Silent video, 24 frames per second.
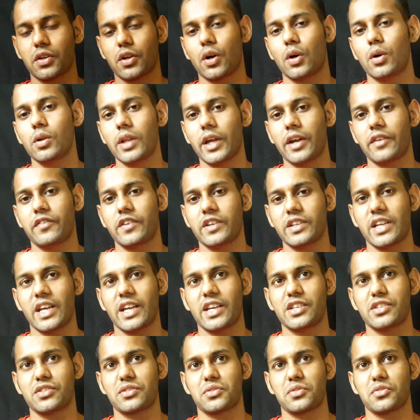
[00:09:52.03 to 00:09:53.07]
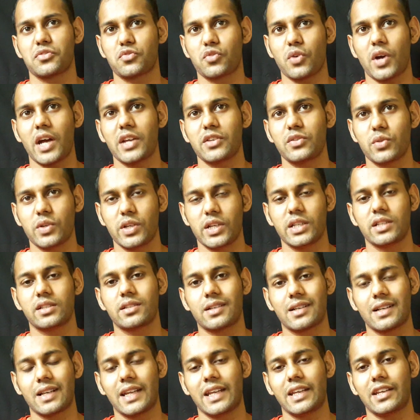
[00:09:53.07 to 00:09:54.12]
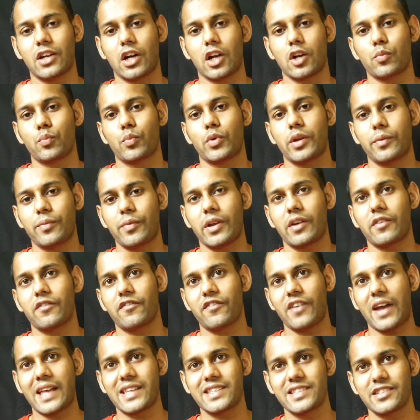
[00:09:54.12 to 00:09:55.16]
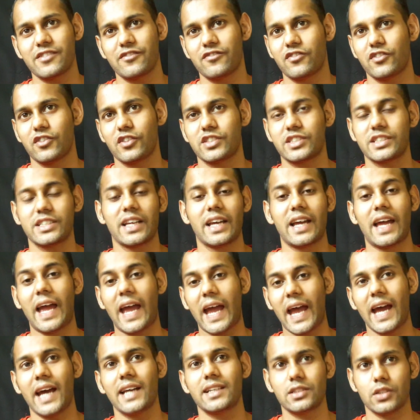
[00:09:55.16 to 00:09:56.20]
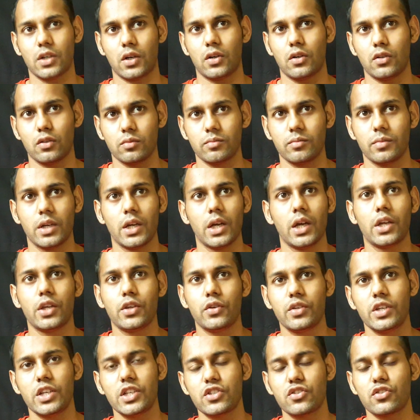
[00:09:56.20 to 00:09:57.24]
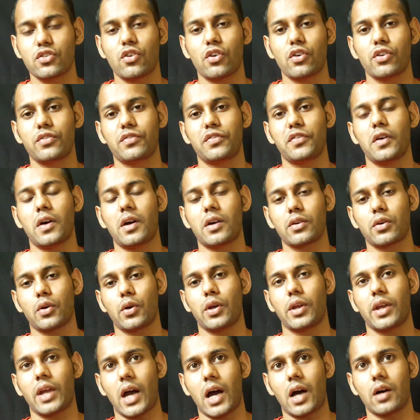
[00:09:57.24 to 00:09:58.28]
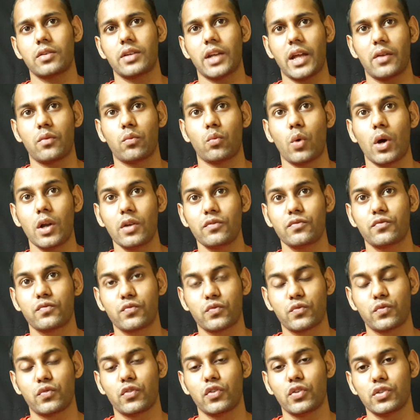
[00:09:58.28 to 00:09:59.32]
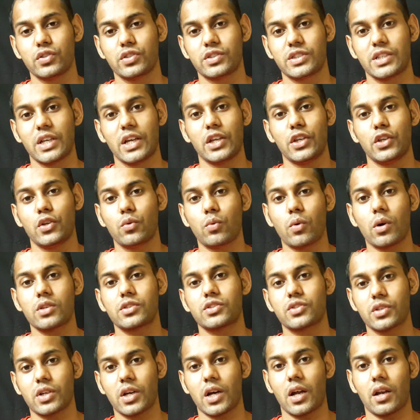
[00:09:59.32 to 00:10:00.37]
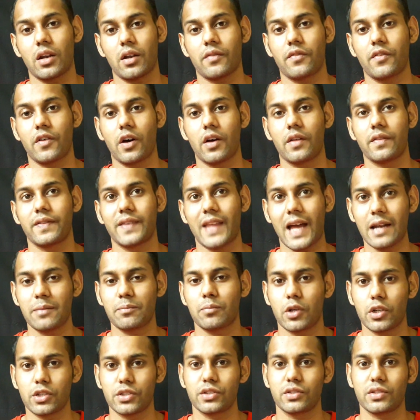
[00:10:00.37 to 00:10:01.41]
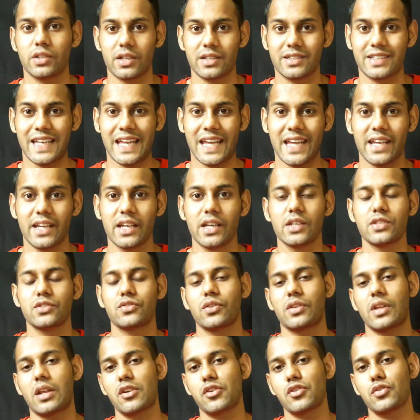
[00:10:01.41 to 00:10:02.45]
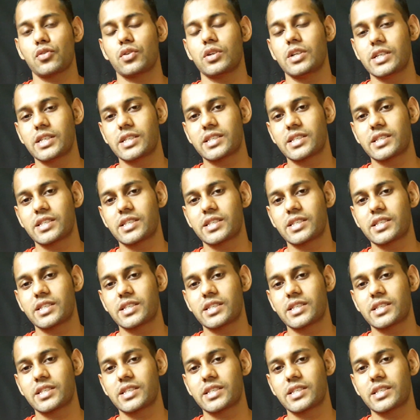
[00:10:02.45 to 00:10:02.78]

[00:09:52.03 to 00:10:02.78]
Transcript: The goal every day is to try to eat clean or prepare fancy foods at home. You need to know if you are going out and what foods you want to cut off on that particular day so that you will